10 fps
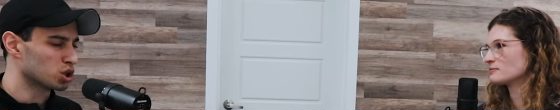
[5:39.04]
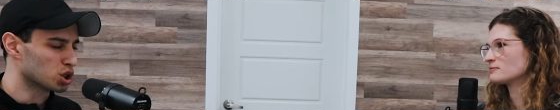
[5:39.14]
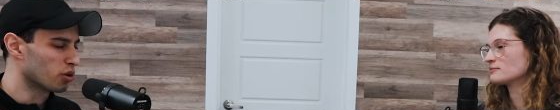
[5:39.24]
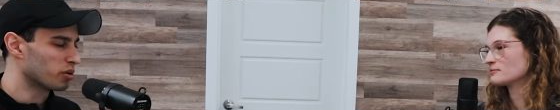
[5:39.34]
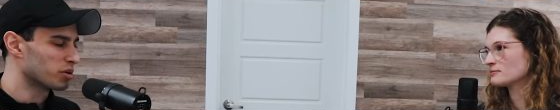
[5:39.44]
Speaker 1: you're
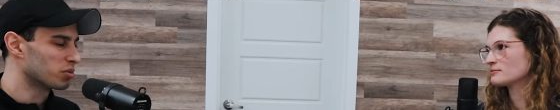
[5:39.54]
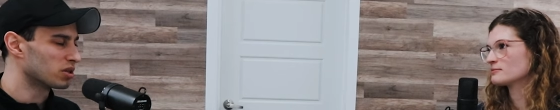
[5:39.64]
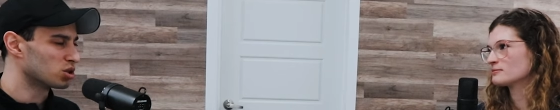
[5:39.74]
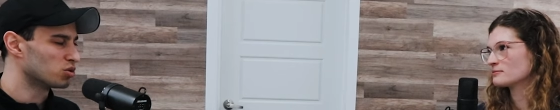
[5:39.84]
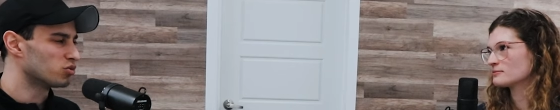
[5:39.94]
showing people
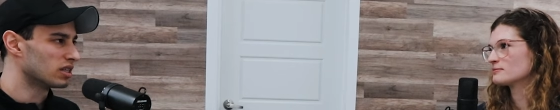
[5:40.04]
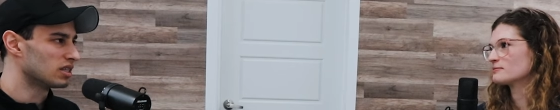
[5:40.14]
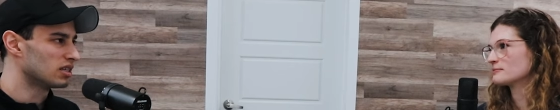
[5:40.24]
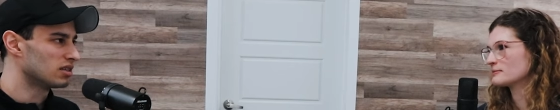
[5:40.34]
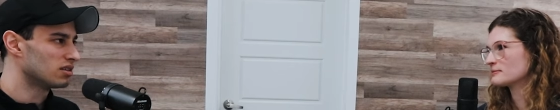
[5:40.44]
that you
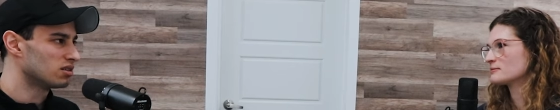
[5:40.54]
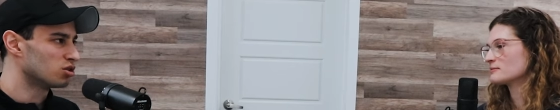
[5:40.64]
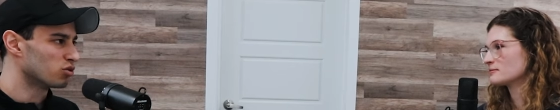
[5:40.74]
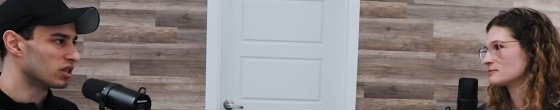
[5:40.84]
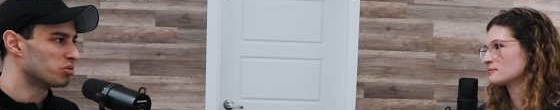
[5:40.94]
really
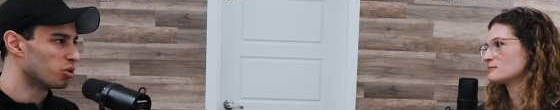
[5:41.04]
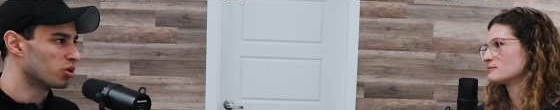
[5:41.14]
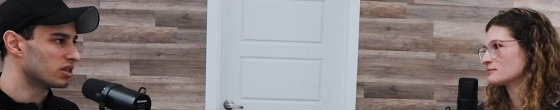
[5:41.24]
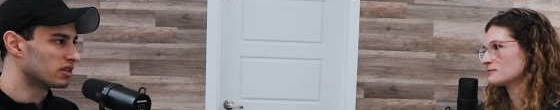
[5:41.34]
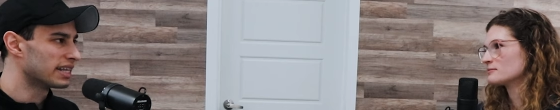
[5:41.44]
you're really
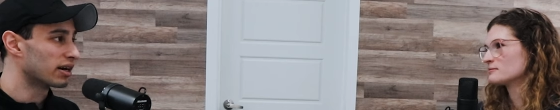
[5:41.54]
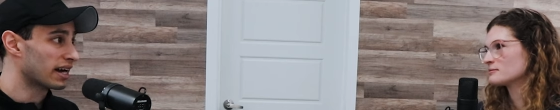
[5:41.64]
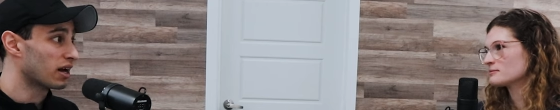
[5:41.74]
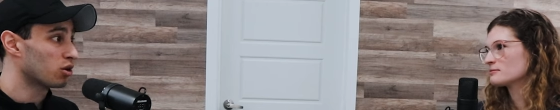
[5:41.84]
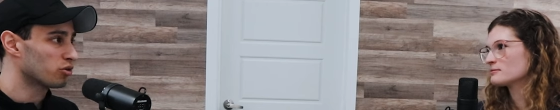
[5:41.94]
putting their
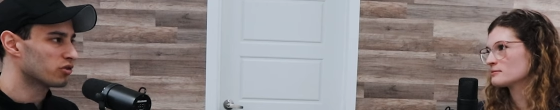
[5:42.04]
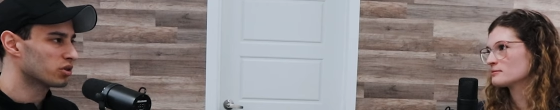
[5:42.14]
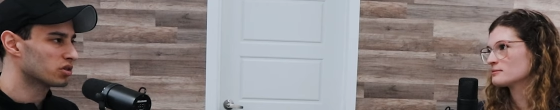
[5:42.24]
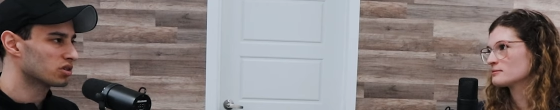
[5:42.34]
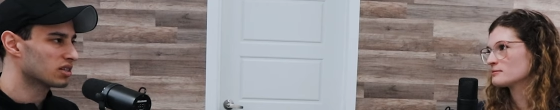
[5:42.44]
health
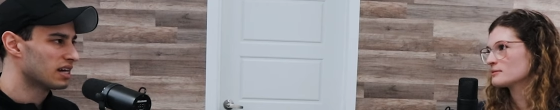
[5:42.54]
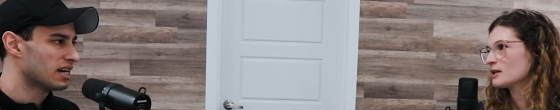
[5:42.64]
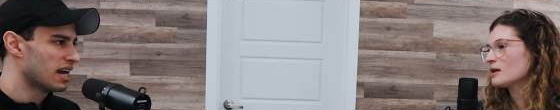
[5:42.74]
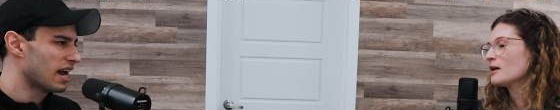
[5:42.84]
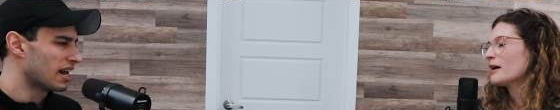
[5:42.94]
first
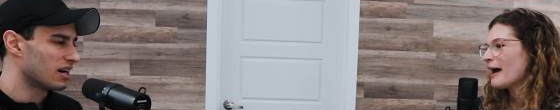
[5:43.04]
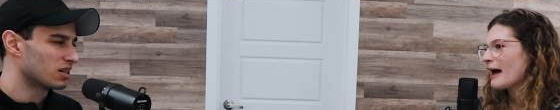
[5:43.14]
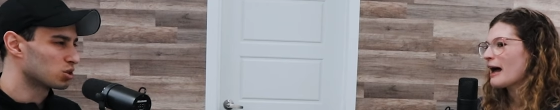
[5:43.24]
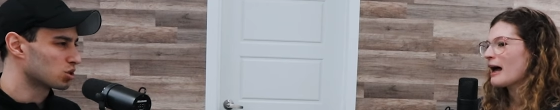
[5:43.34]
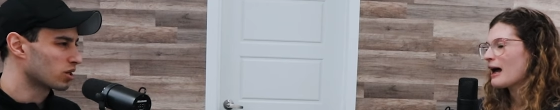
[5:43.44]
and
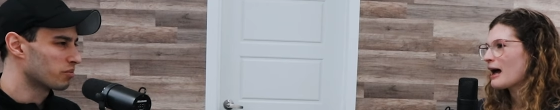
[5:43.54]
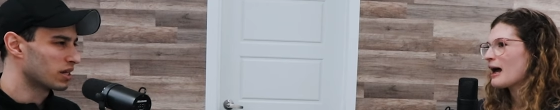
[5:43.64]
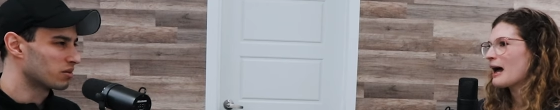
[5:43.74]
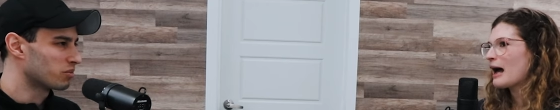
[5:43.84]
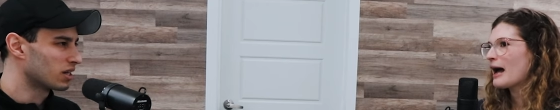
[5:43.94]
not just trying to
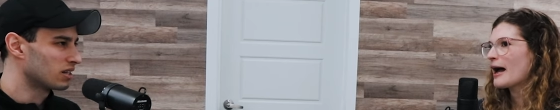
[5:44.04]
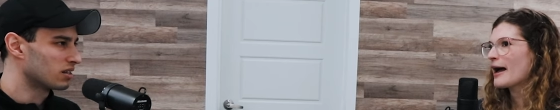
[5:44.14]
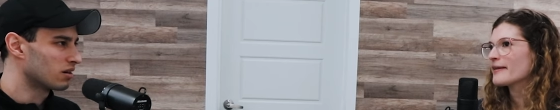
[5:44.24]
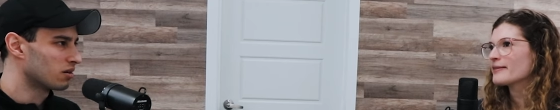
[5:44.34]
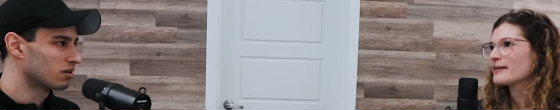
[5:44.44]
make the money. You
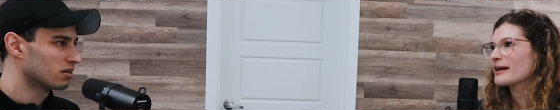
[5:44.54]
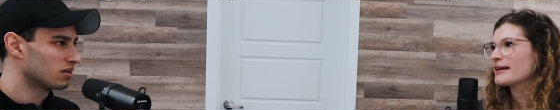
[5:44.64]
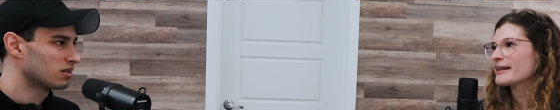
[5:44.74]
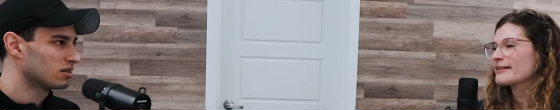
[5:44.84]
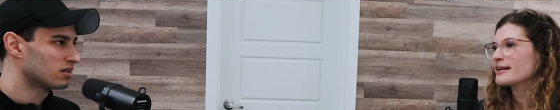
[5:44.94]
know? And
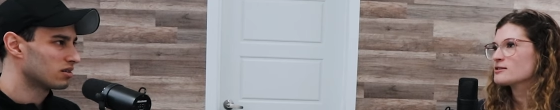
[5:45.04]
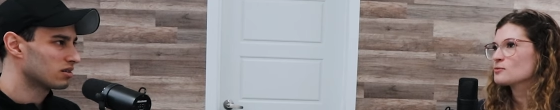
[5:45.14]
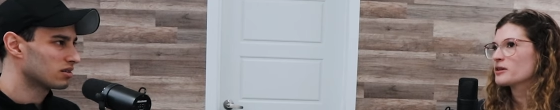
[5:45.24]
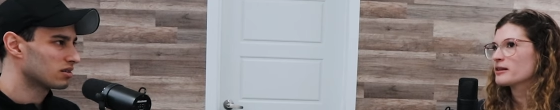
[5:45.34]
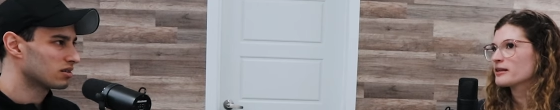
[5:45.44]
Speaker 2: th- that's
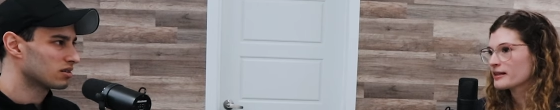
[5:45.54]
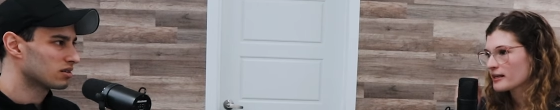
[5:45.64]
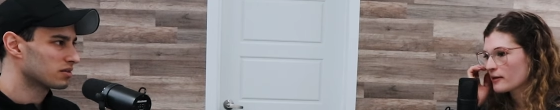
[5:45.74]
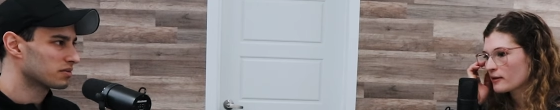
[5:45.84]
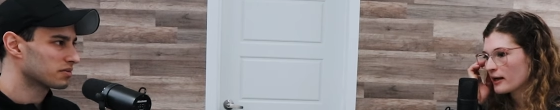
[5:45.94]
one thing
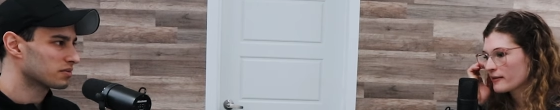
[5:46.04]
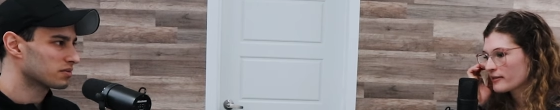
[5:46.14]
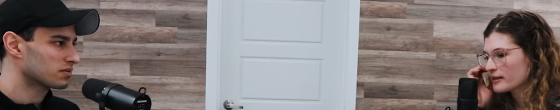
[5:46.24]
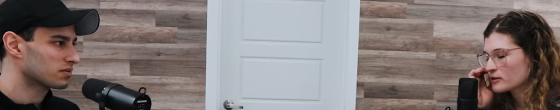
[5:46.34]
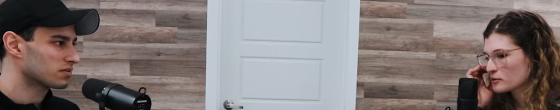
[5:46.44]
that I
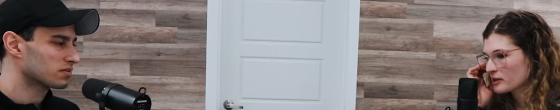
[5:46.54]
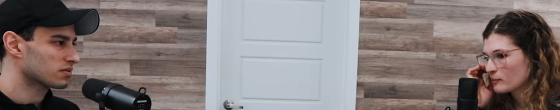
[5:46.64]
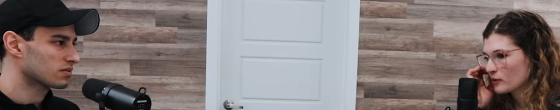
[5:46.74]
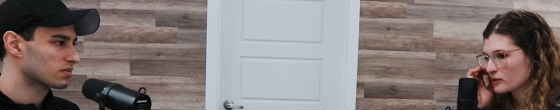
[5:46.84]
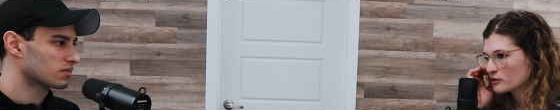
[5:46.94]
think is really
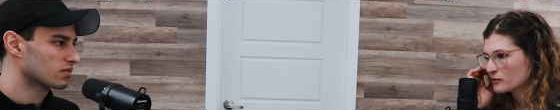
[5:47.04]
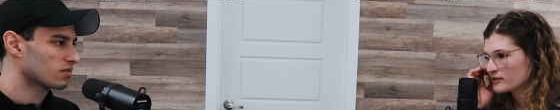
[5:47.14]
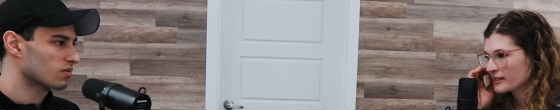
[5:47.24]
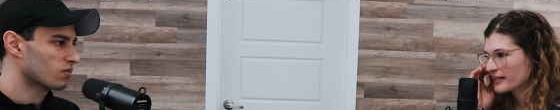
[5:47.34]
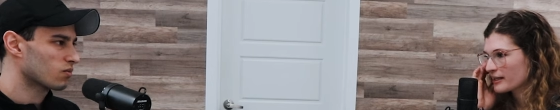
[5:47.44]
important too is
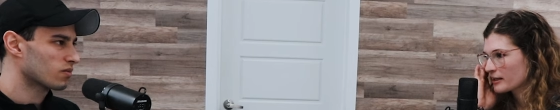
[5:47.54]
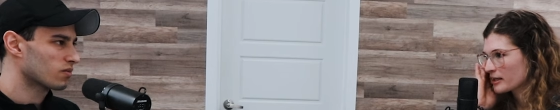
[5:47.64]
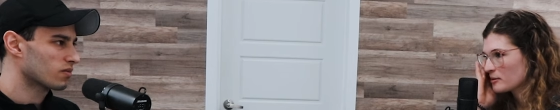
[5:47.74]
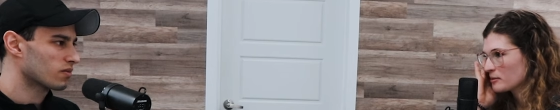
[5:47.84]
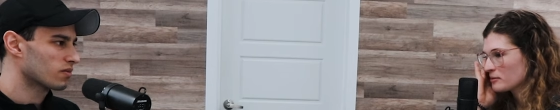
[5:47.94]
that, like
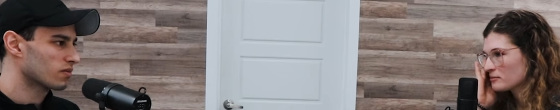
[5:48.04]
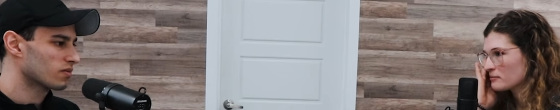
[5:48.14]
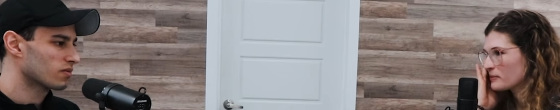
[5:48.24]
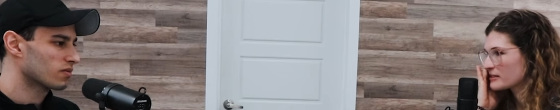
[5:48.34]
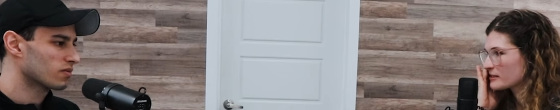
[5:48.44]
in
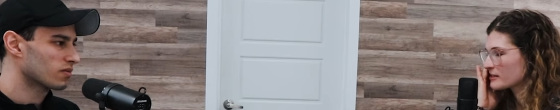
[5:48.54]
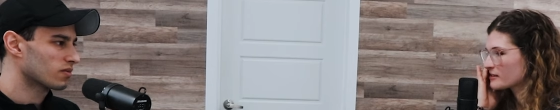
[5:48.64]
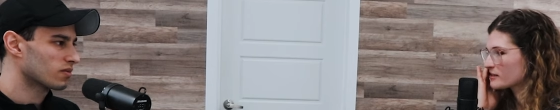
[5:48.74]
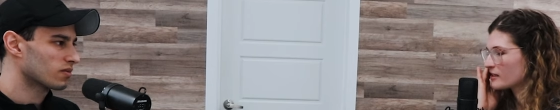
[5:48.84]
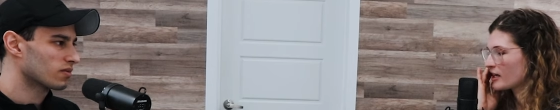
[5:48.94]

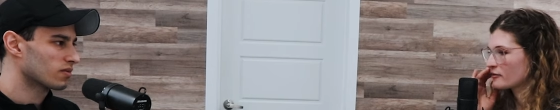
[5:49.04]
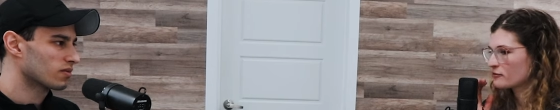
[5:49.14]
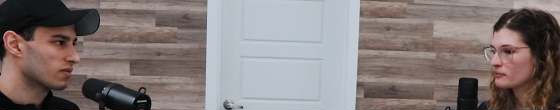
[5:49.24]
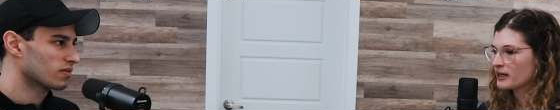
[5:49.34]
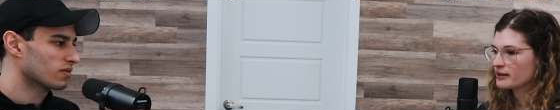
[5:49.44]
business,
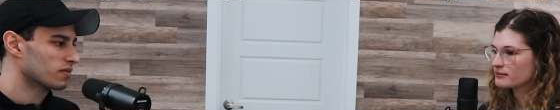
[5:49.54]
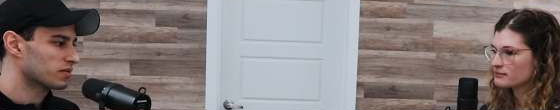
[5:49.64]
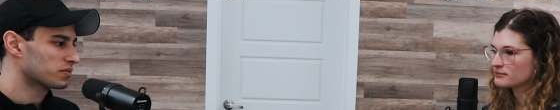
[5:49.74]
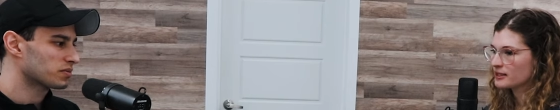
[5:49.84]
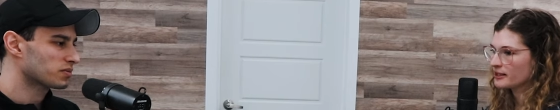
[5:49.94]
I've met
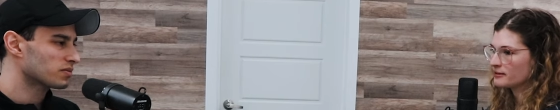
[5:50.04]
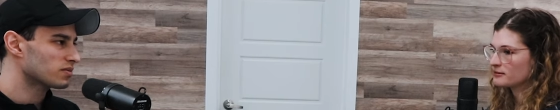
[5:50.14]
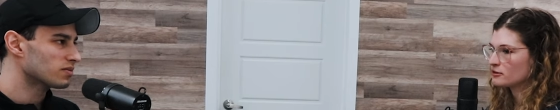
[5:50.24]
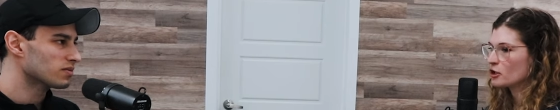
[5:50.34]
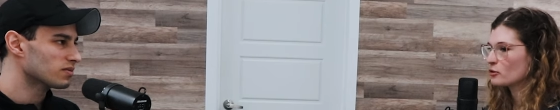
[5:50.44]

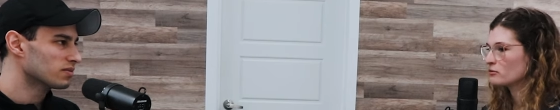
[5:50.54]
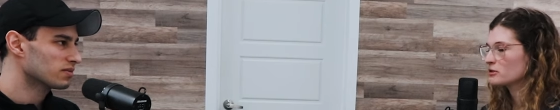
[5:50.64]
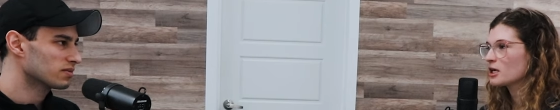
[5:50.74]
and known